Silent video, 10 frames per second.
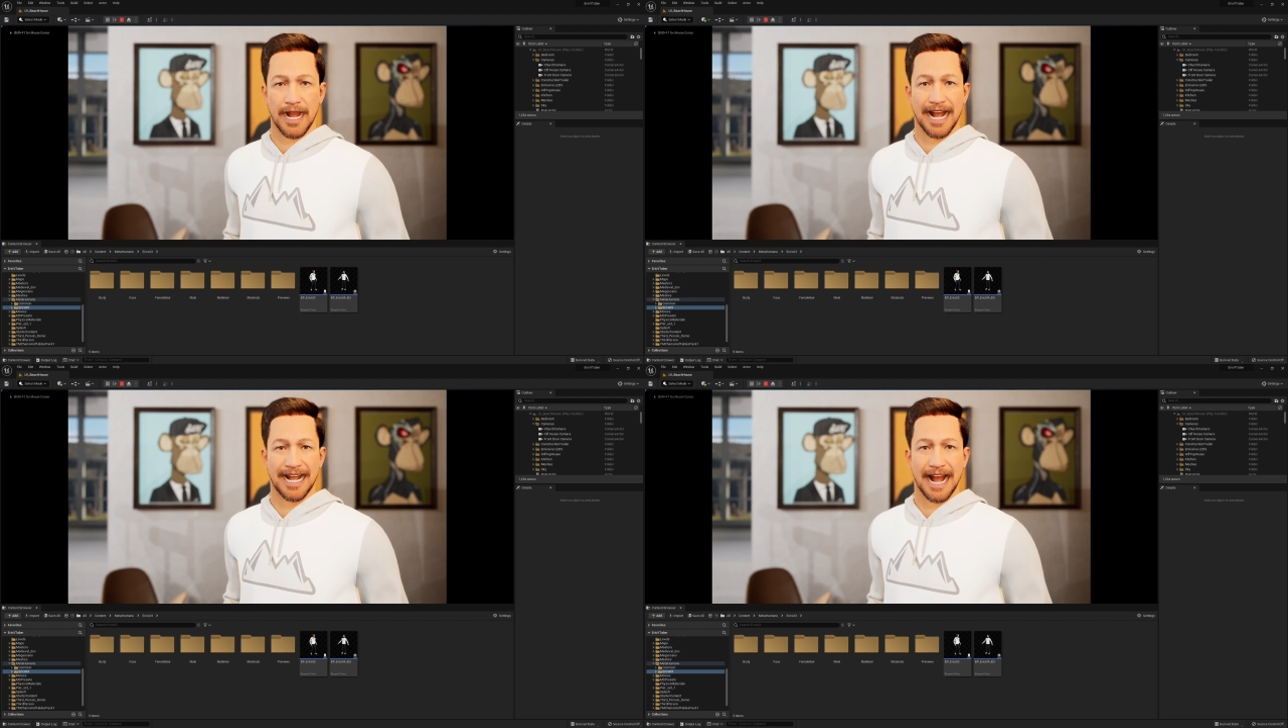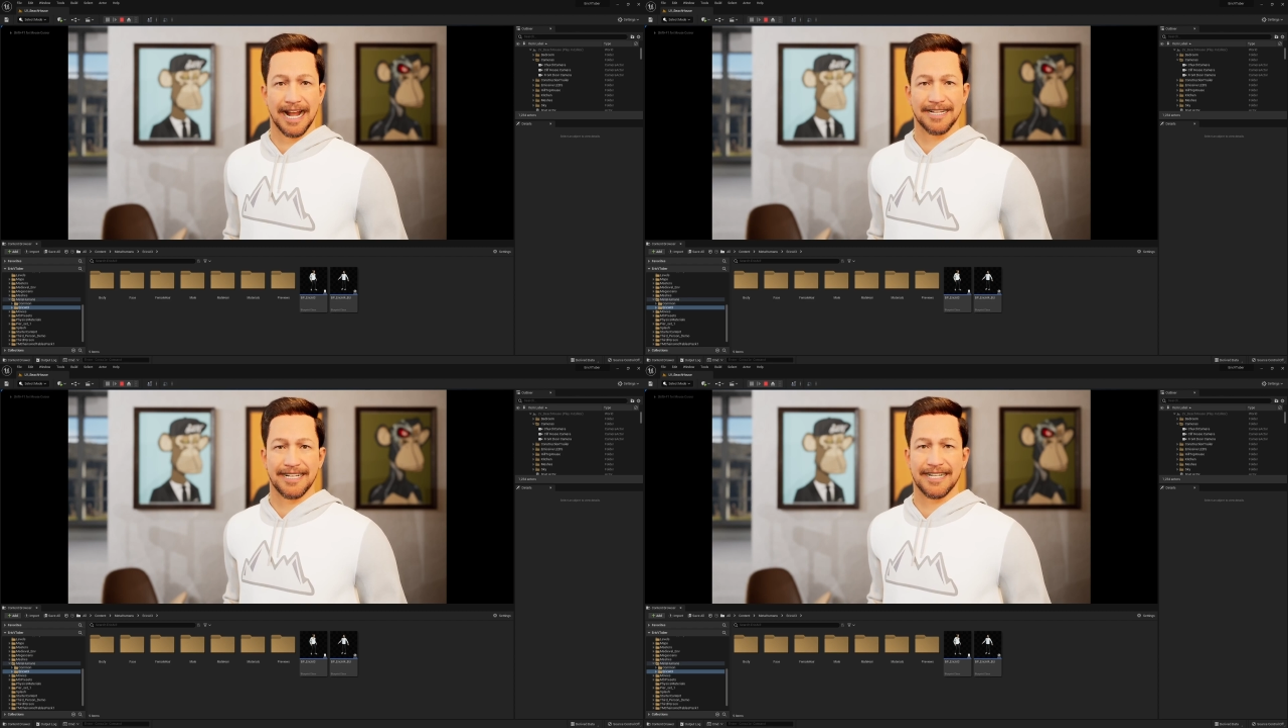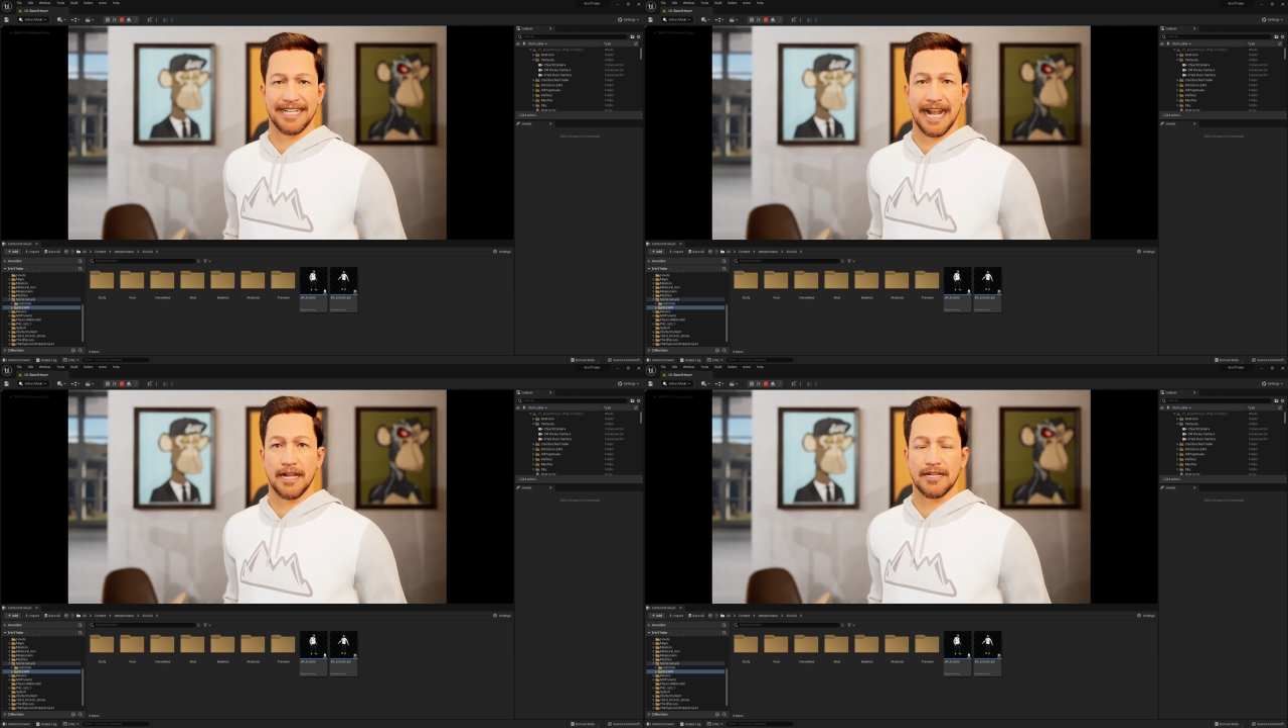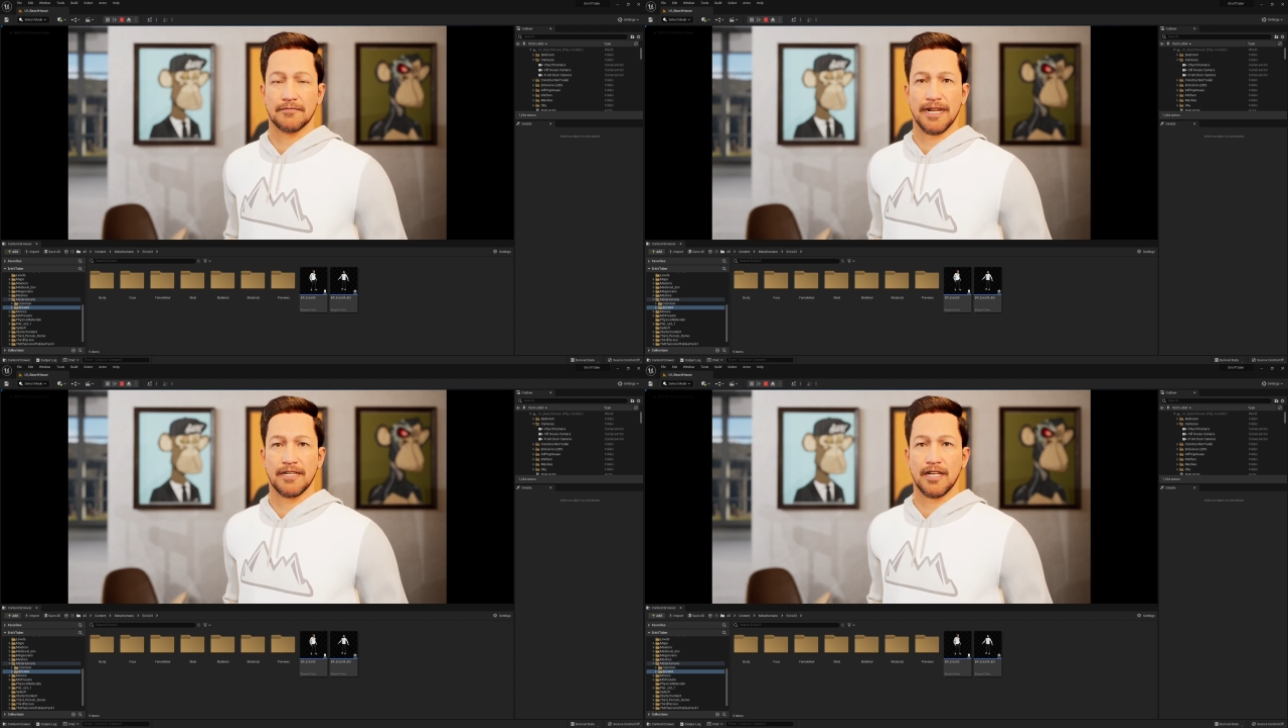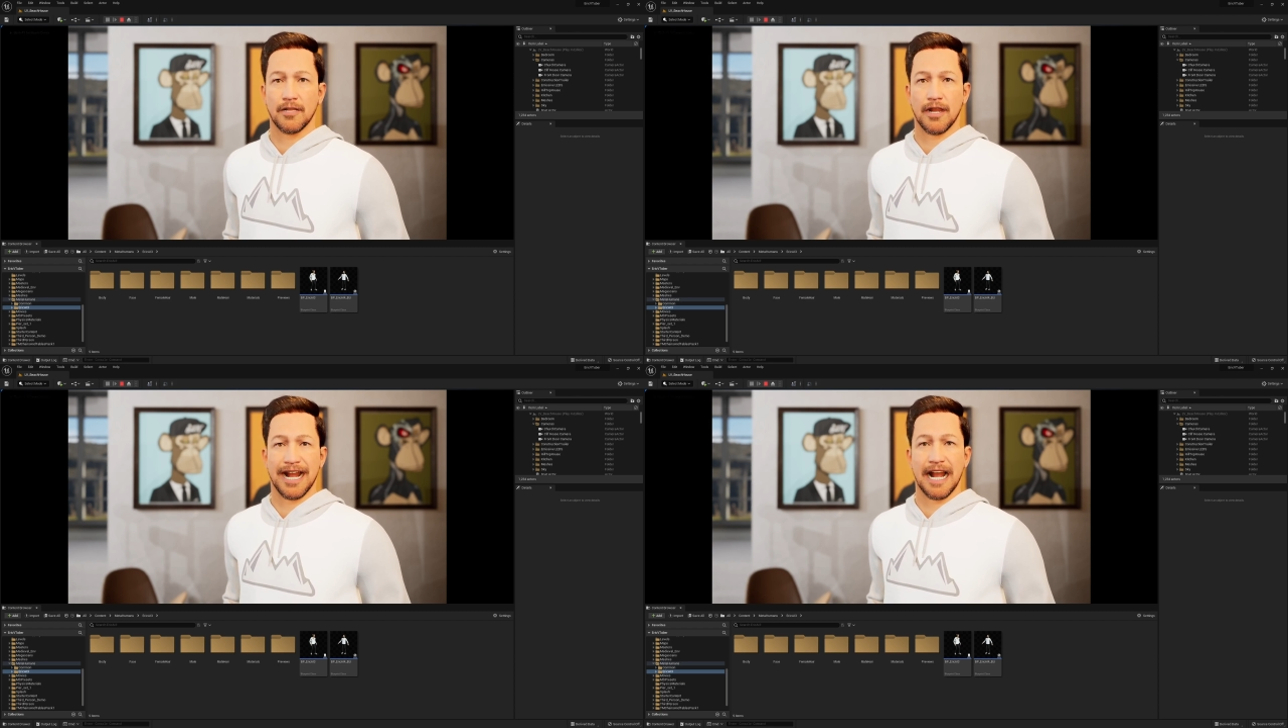guys, this is Eric VTuber,
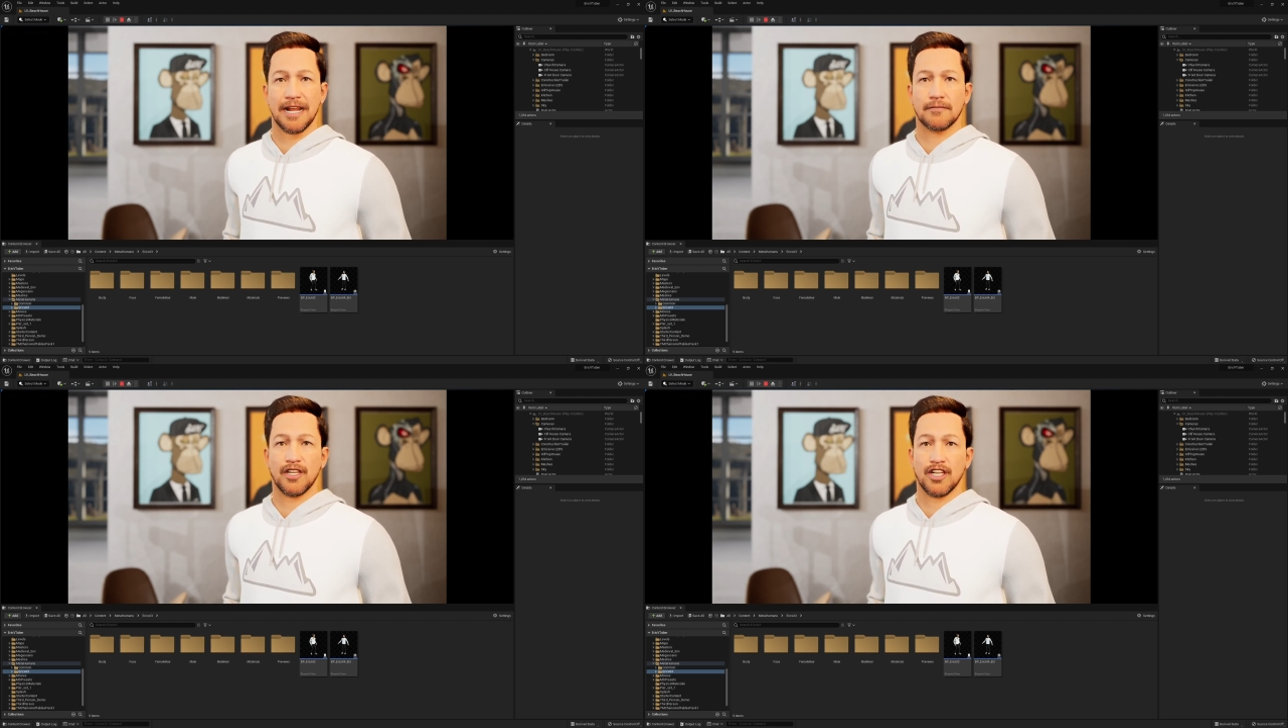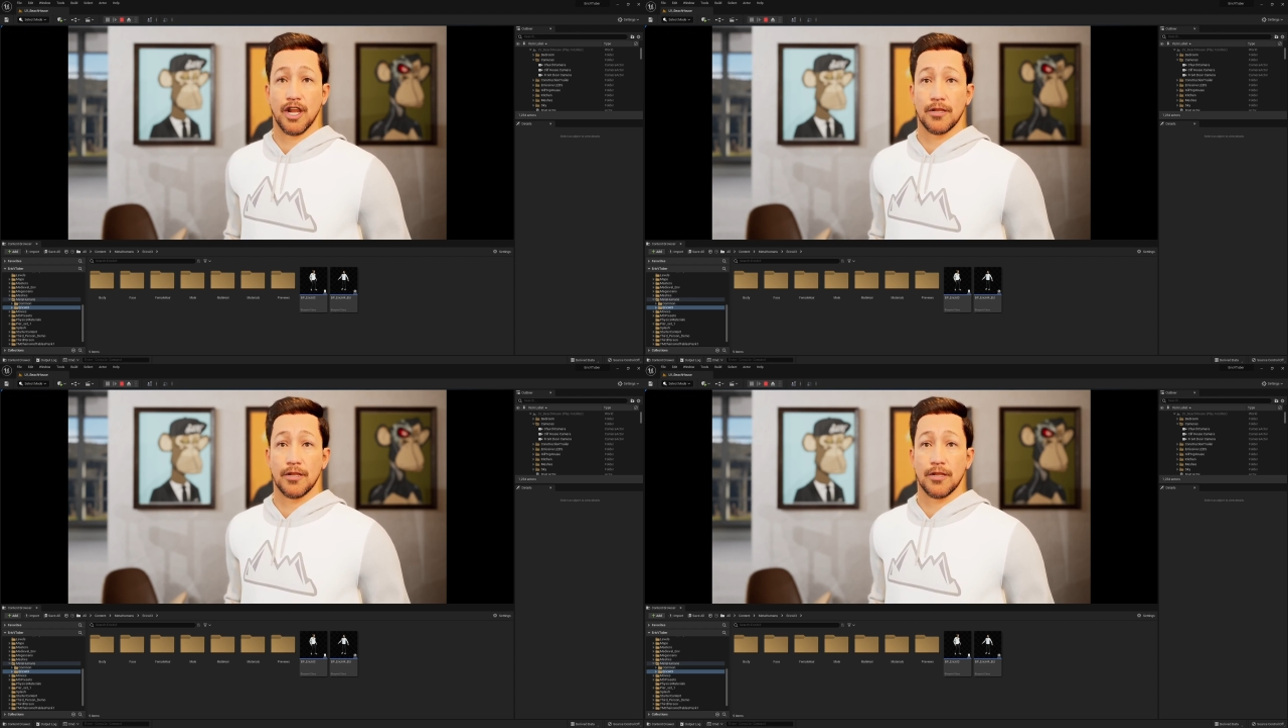and I am so